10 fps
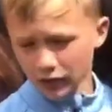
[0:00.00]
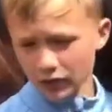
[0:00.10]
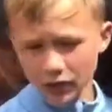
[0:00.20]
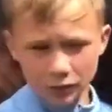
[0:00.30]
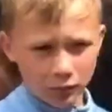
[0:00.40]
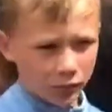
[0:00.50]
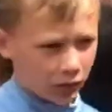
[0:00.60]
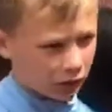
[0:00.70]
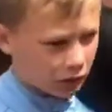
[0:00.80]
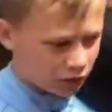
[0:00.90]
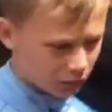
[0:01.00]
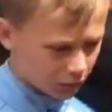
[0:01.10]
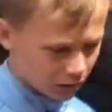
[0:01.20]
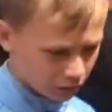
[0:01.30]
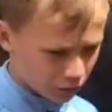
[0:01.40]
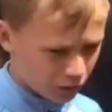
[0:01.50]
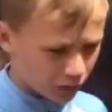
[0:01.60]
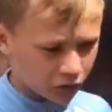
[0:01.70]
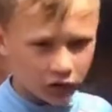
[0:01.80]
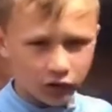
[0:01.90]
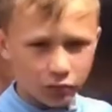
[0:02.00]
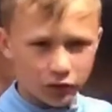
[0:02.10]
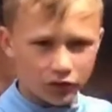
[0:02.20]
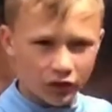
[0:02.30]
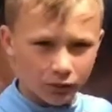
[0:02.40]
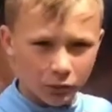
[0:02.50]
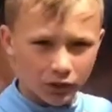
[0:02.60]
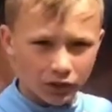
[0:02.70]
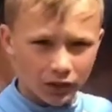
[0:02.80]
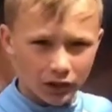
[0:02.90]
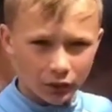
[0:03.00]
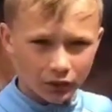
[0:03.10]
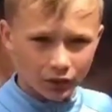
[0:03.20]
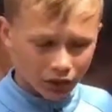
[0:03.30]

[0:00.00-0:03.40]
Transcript: I've been at Christian Williams for about six months, seven months now, and